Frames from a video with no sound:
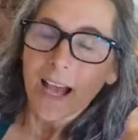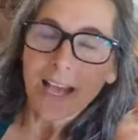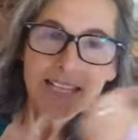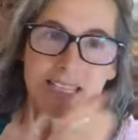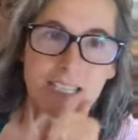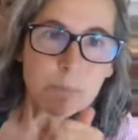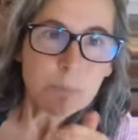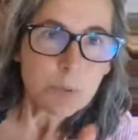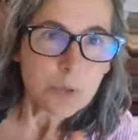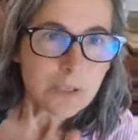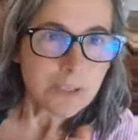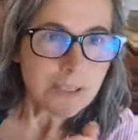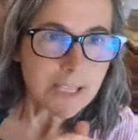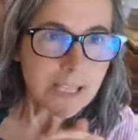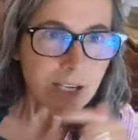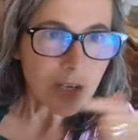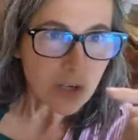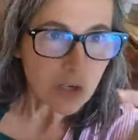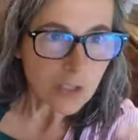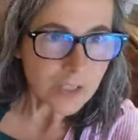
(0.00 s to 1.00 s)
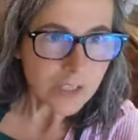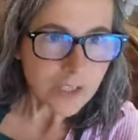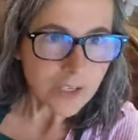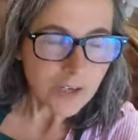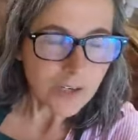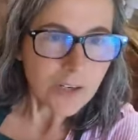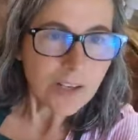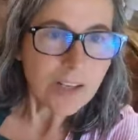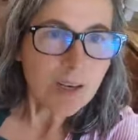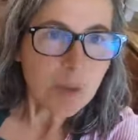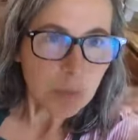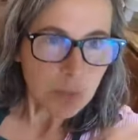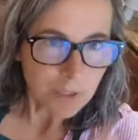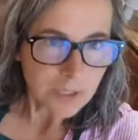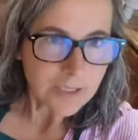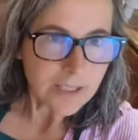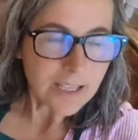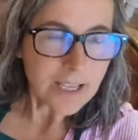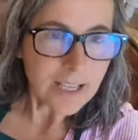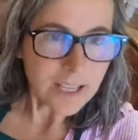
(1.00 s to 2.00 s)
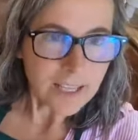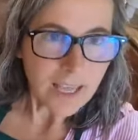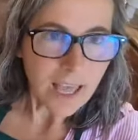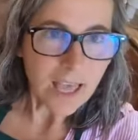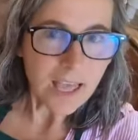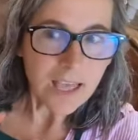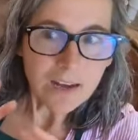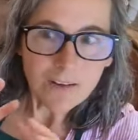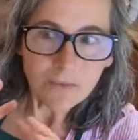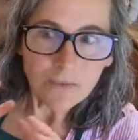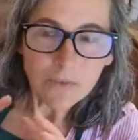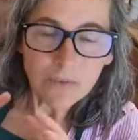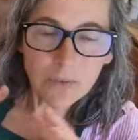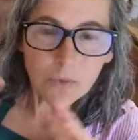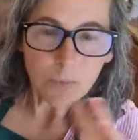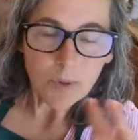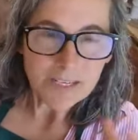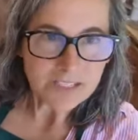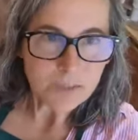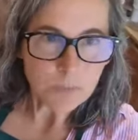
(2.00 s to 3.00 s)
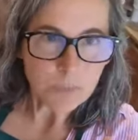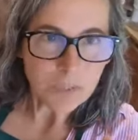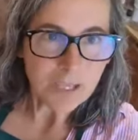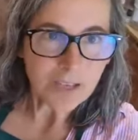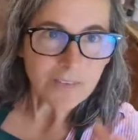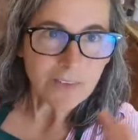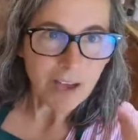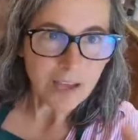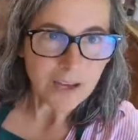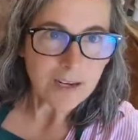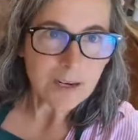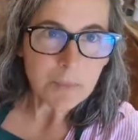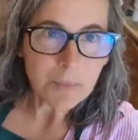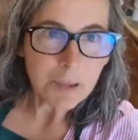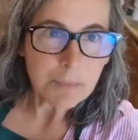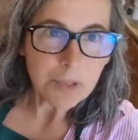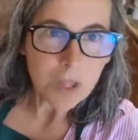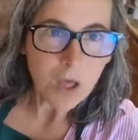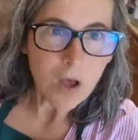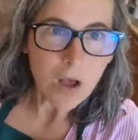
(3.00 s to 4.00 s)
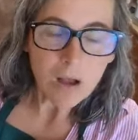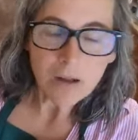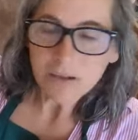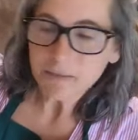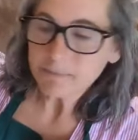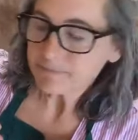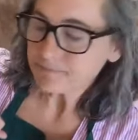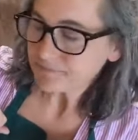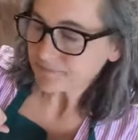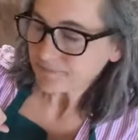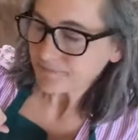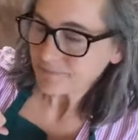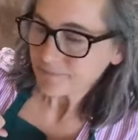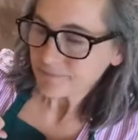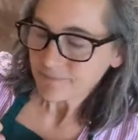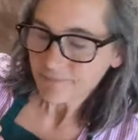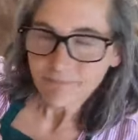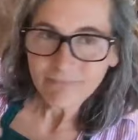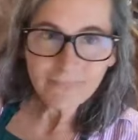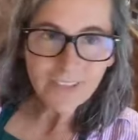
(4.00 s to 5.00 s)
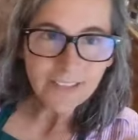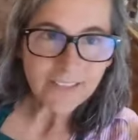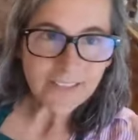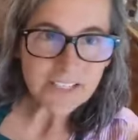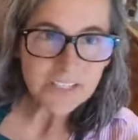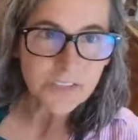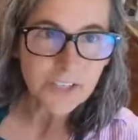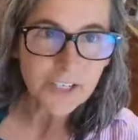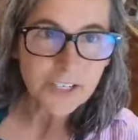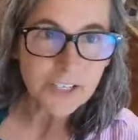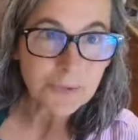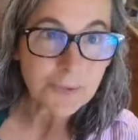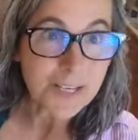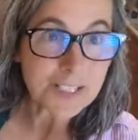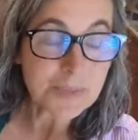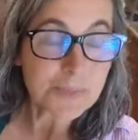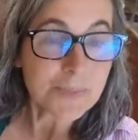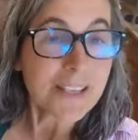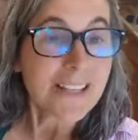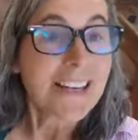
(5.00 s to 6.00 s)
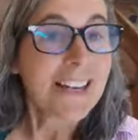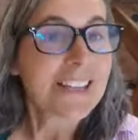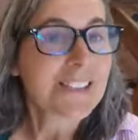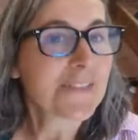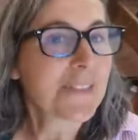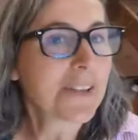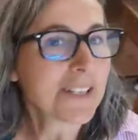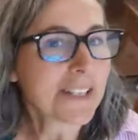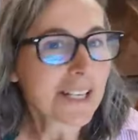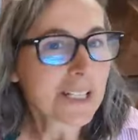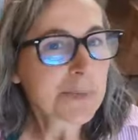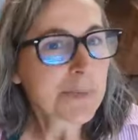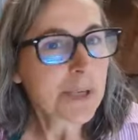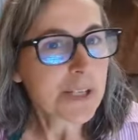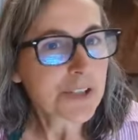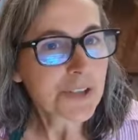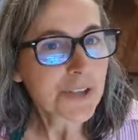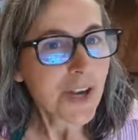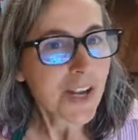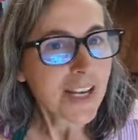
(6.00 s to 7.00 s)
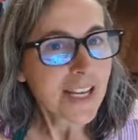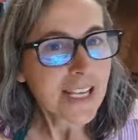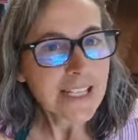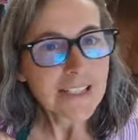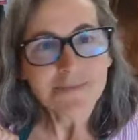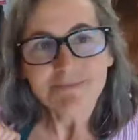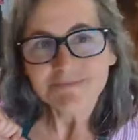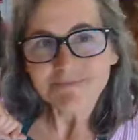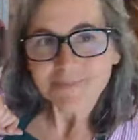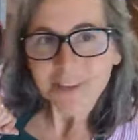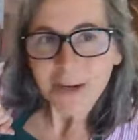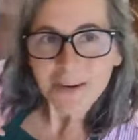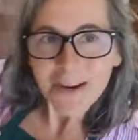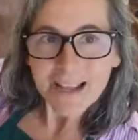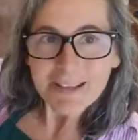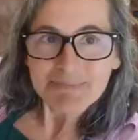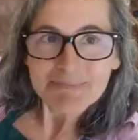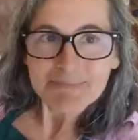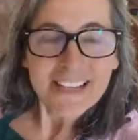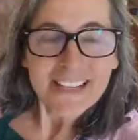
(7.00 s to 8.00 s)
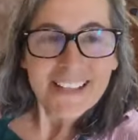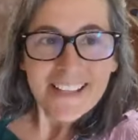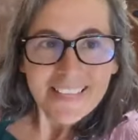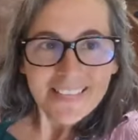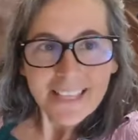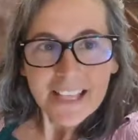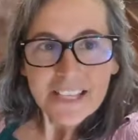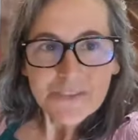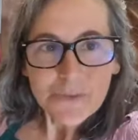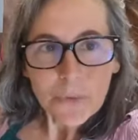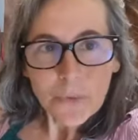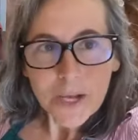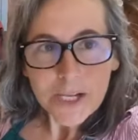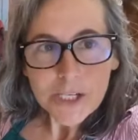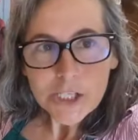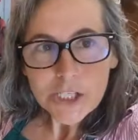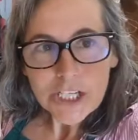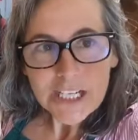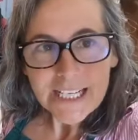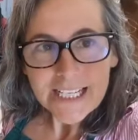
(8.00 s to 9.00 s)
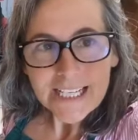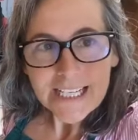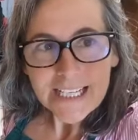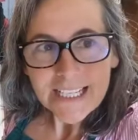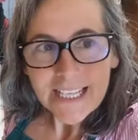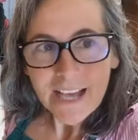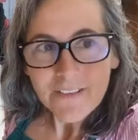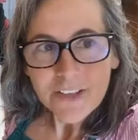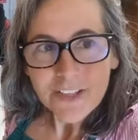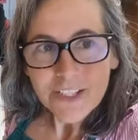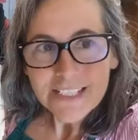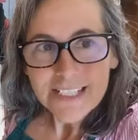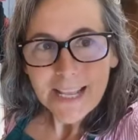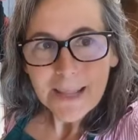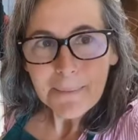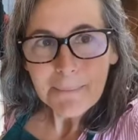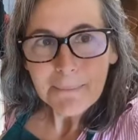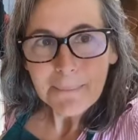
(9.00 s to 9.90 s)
I did put a link earlier, and I'll put a link again with a recipe. I've got it on my blog. That's a very good recipe and has a very nice picture on it. All right. Thanks for watching. Have a good day.